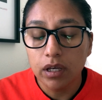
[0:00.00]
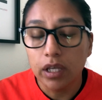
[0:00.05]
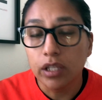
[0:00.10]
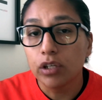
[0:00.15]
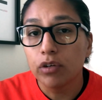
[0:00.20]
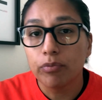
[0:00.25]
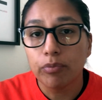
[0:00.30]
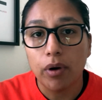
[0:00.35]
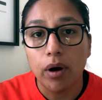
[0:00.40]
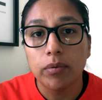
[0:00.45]
And
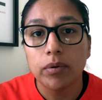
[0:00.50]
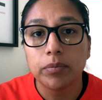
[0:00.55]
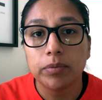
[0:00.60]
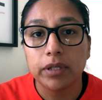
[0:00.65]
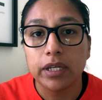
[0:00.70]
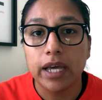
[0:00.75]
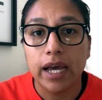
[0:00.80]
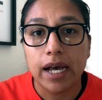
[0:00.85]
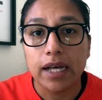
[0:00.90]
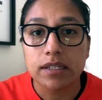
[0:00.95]
you've
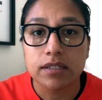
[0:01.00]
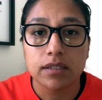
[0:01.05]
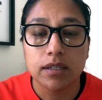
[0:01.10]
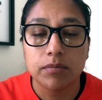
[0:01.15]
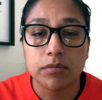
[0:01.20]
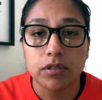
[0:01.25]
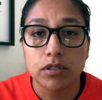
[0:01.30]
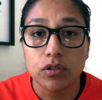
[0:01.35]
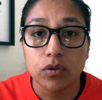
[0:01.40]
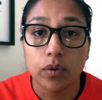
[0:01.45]
probably asked
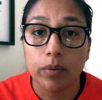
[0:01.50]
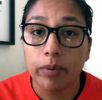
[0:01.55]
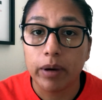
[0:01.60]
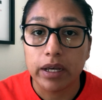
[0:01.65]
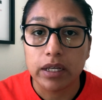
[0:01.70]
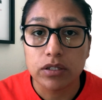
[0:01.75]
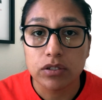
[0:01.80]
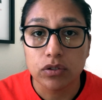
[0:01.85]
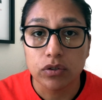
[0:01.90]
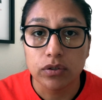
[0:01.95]
them to do it by
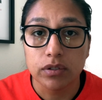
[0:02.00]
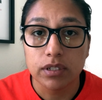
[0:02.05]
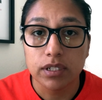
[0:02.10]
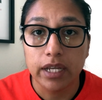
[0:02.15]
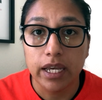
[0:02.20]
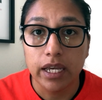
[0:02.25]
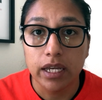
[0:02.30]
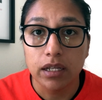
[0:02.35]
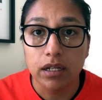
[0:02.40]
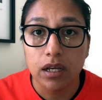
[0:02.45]
a certain
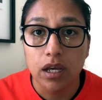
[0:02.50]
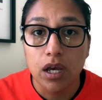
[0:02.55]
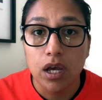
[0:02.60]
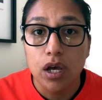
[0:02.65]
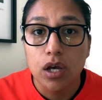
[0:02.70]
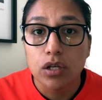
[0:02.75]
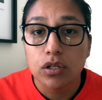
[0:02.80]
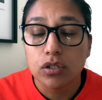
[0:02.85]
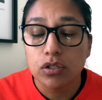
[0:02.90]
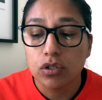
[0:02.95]
date.
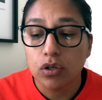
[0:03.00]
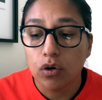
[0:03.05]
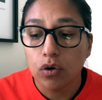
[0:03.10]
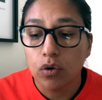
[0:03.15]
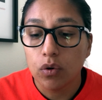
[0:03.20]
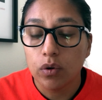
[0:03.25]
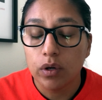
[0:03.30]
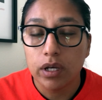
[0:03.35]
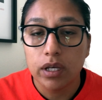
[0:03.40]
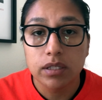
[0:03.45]

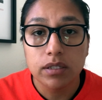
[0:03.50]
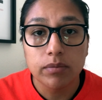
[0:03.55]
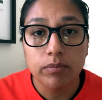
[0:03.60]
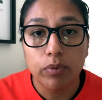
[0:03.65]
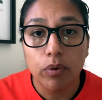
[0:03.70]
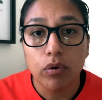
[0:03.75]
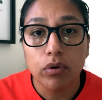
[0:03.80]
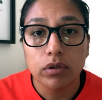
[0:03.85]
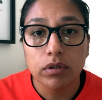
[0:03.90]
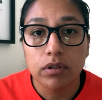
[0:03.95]
So it's
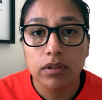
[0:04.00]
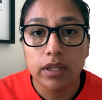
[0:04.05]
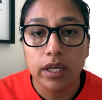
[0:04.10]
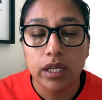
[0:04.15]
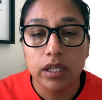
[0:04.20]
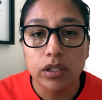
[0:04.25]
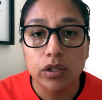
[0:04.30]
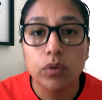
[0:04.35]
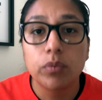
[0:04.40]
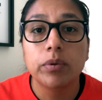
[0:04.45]
important
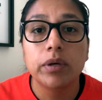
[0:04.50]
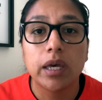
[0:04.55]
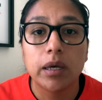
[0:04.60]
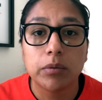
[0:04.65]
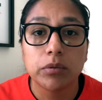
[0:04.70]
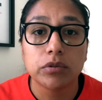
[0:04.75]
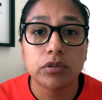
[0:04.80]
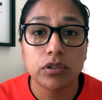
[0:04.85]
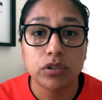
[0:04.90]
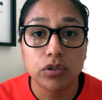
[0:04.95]
that you be
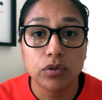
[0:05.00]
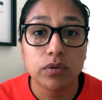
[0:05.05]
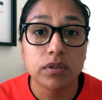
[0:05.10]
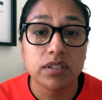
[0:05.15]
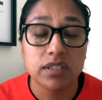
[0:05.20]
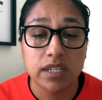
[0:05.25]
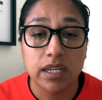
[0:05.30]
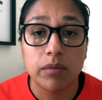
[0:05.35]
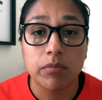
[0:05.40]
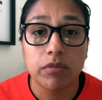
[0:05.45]
able to do the
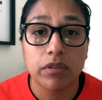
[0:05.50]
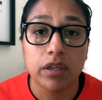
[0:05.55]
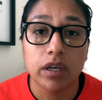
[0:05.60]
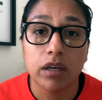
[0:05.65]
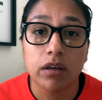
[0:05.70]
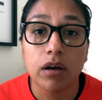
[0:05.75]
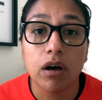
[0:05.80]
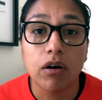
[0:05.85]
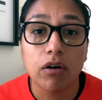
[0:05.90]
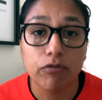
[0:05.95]
same
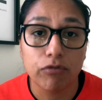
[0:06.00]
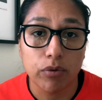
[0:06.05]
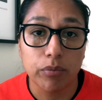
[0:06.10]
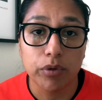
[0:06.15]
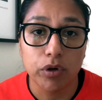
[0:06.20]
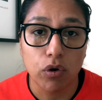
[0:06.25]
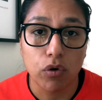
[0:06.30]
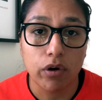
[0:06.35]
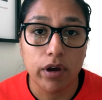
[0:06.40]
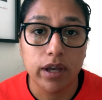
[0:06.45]
thing from
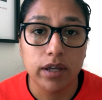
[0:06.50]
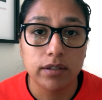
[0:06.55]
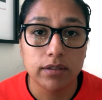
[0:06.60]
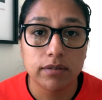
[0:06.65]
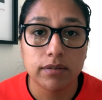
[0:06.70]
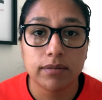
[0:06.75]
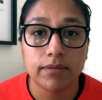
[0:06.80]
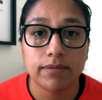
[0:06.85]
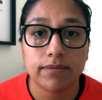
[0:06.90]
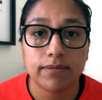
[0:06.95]
your end.